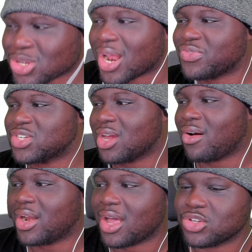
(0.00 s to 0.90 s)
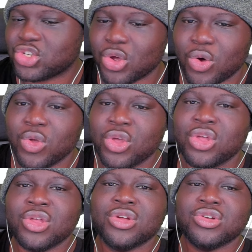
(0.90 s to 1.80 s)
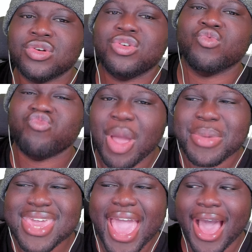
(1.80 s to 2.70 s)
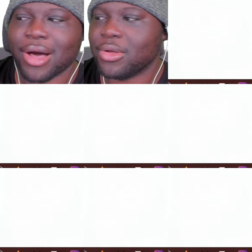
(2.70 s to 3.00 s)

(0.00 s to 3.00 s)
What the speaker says: all I have to say right now. So, the Remy out.